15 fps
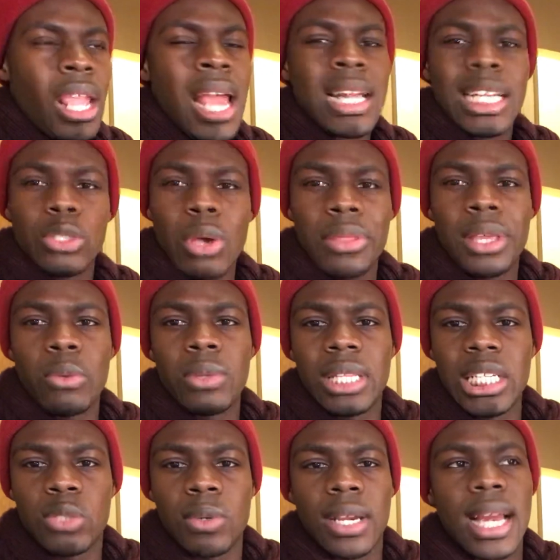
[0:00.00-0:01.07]
And that's what I think with
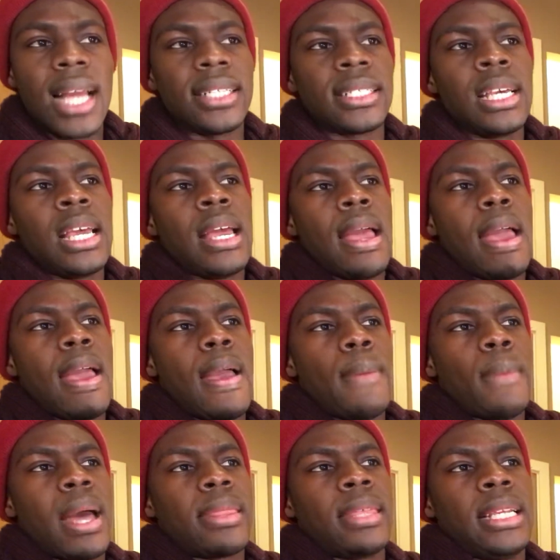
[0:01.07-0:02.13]
this one, guys.
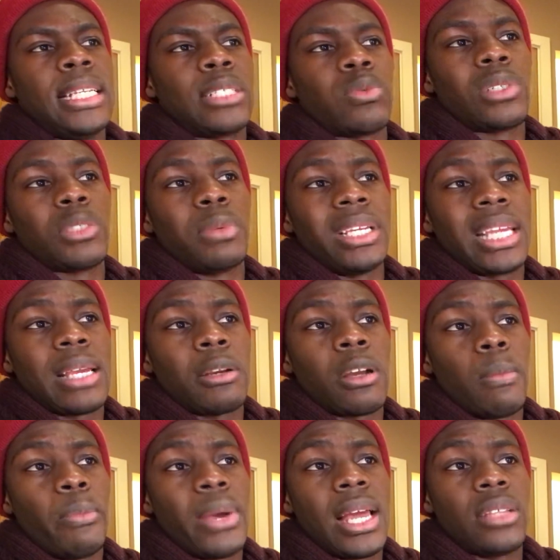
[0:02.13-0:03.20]
Um, I think one has been
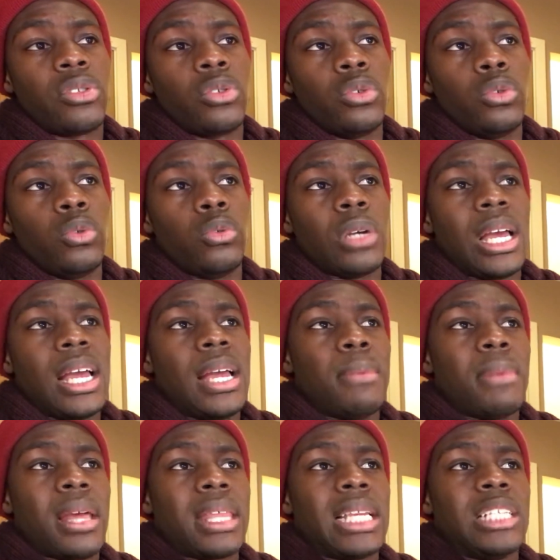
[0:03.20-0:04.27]
compared to,
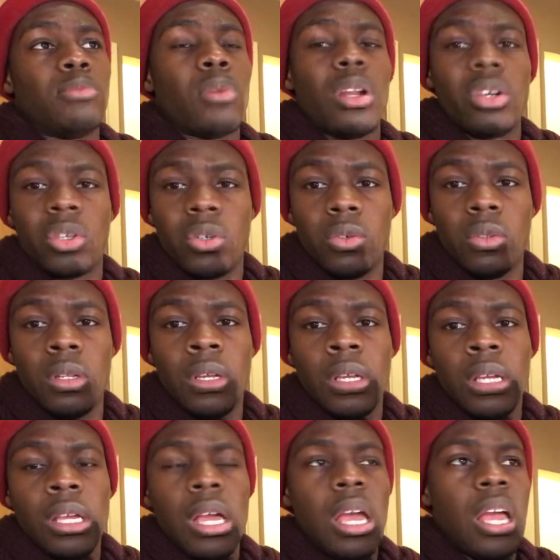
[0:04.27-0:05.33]
um, I think it's Molecule
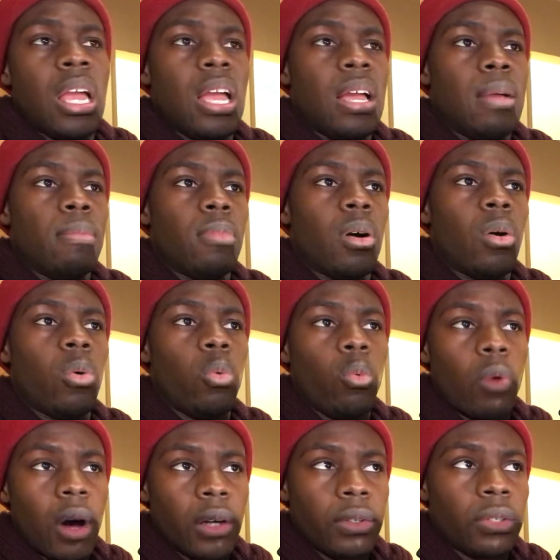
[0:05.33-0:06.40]
um,
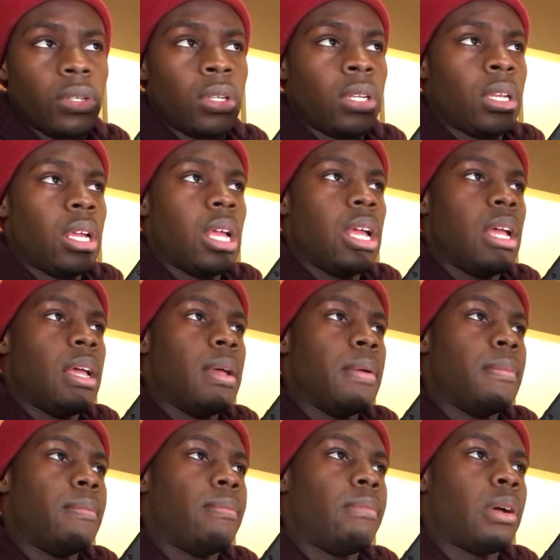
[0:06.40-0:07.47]
01.
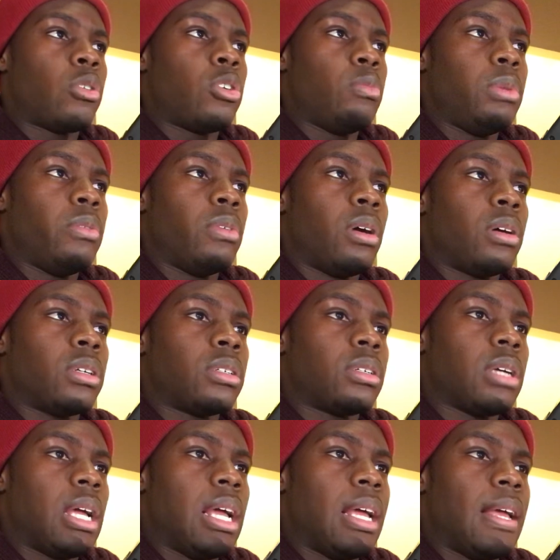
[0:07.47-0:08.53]
Um, I could be
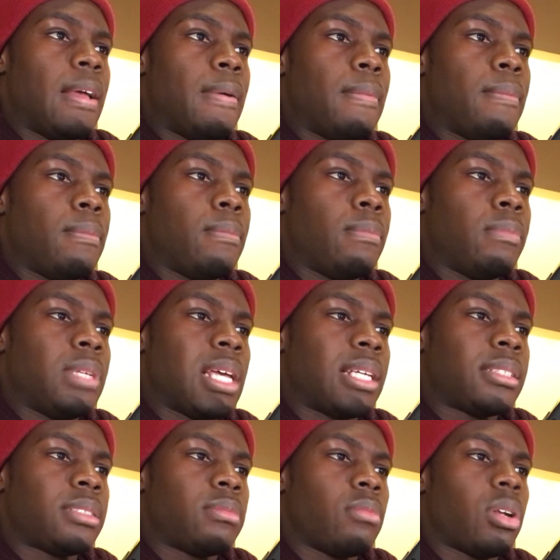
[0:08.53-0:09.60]
wrong. Um,
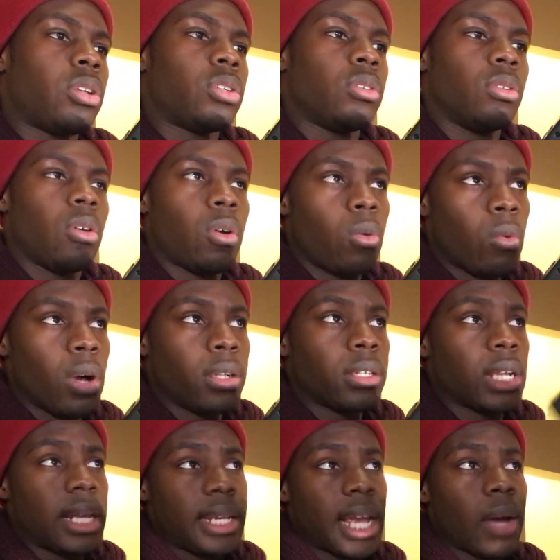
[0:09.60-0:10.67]
yes, Molecule 01.
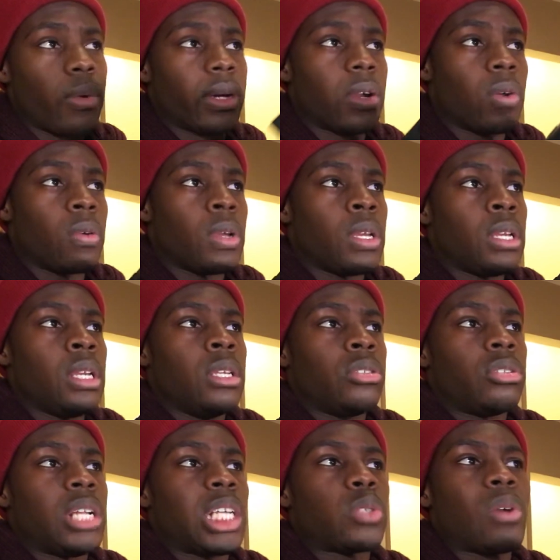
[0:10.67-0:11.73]
And there we go.
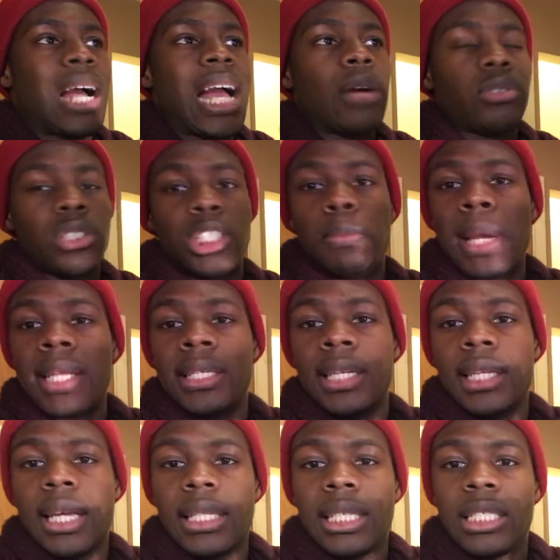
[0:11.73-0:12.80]
So that's what I was
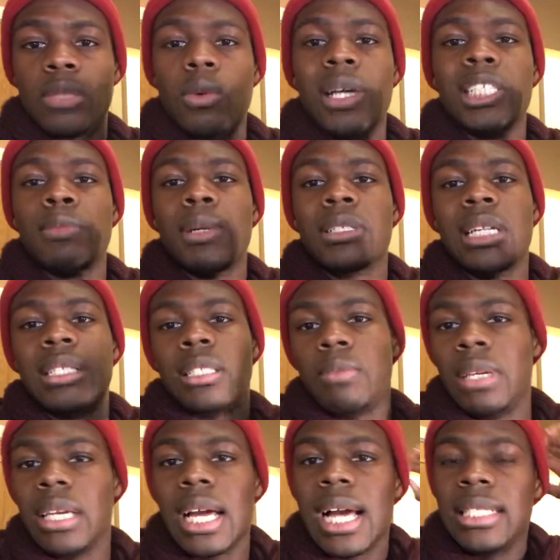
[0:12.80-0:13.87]
expecting. And this is what it smells like to
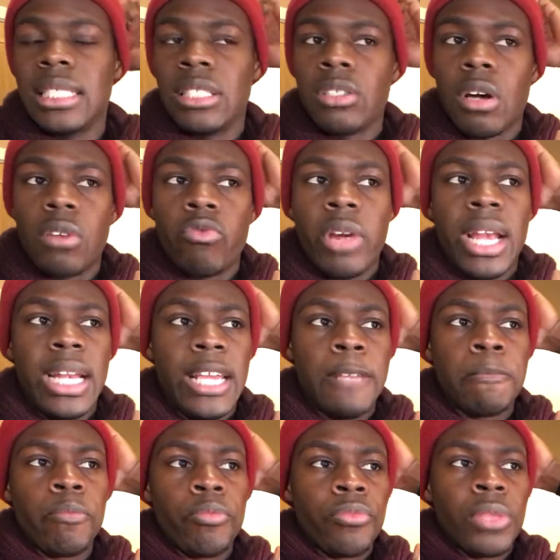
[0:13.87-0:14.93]
me, guys. It's not
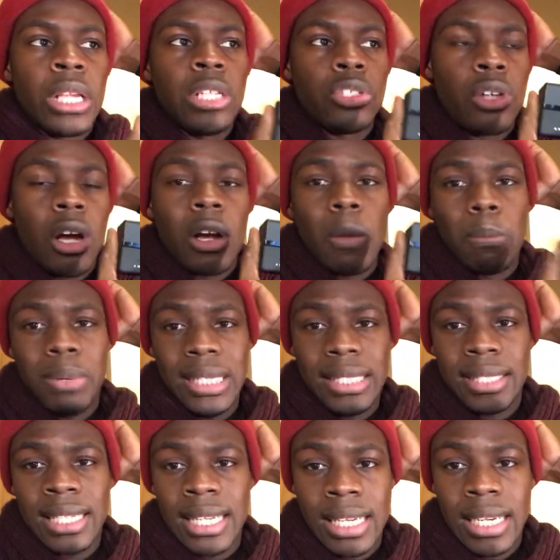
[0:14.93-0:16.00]
really it's not a
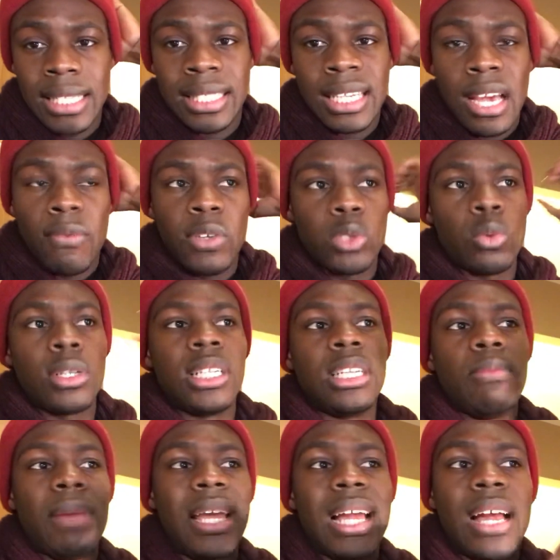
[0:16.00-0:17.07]
complete scent in itself. It's one that
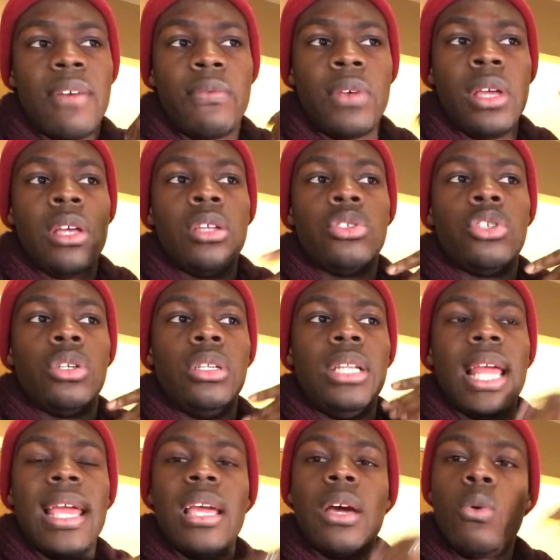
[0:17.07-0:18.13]
you may have to
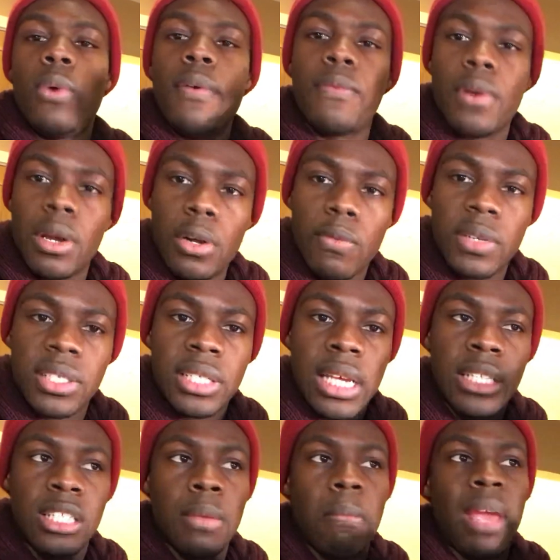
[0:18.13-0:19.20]
layer with another
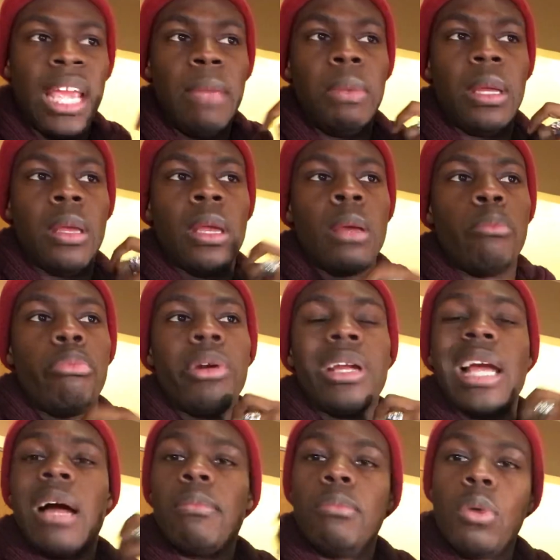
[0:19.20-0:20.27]
scent to maybe
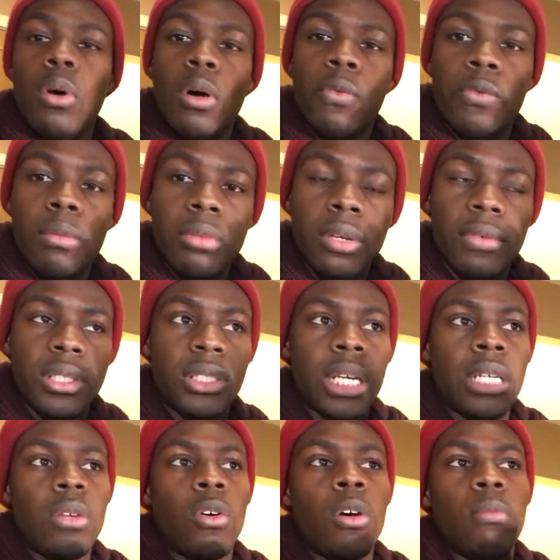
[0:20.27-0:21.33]
bring out more from the other
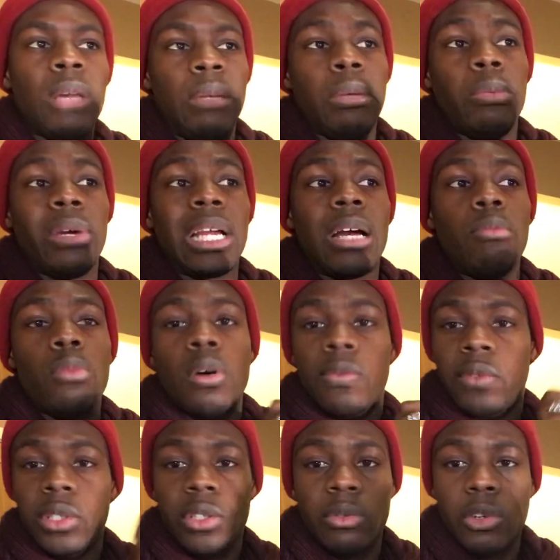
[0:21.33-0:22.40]
scent or maybe bring out more
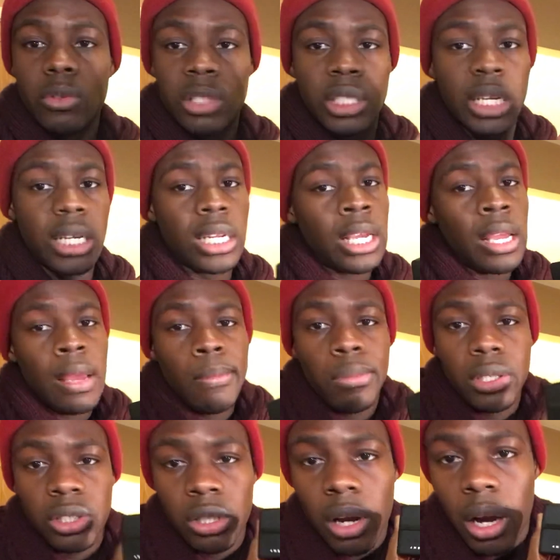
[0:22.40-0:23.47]
for your real skin.
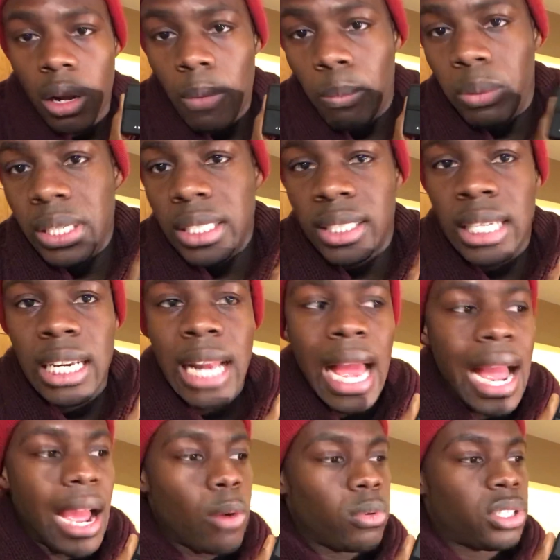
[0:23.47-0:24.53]
But it's not a complete scent
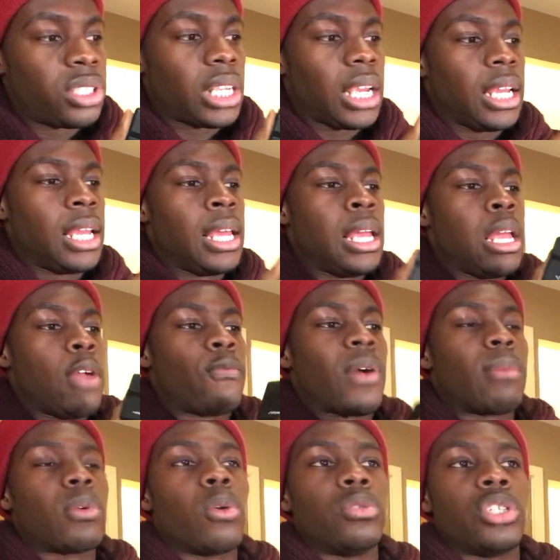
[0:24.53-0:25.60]
that I would say if
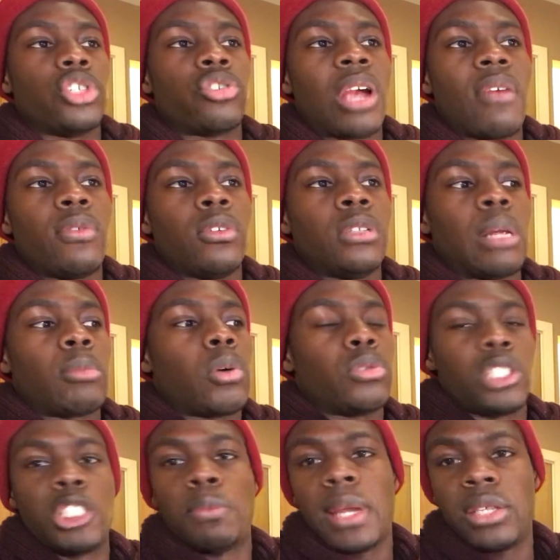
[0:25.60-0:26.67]
I'm going to travel, I'm going
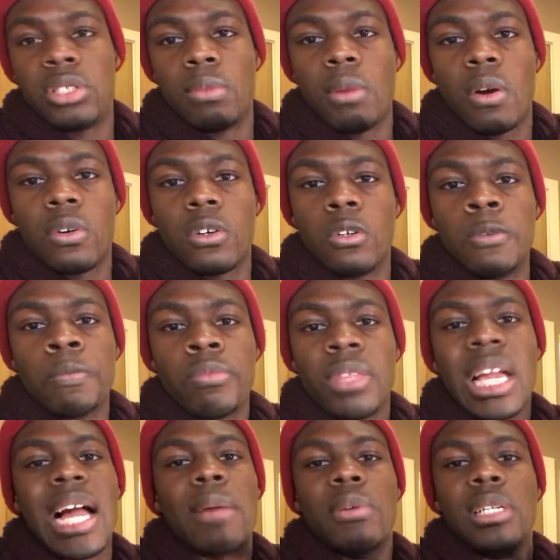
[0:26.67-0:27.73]
to Spain tomorrow,
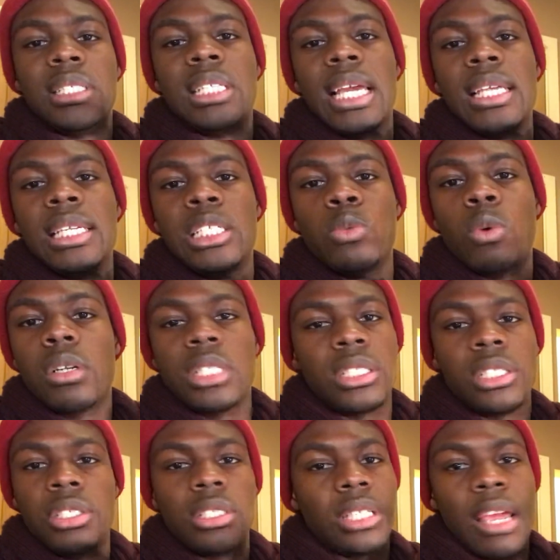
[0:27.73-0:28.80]
I'm going to take this one.
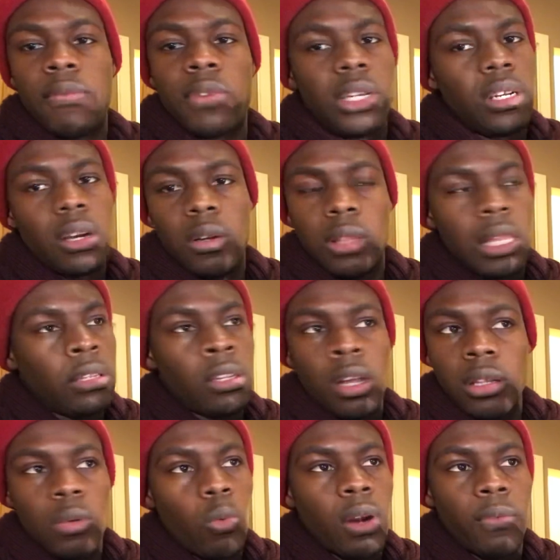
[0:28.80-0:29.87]
This isn't definitely not
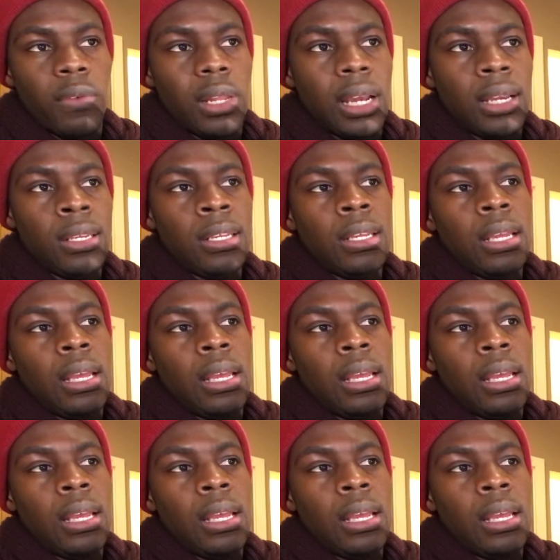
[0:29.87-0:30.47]
not the one for that.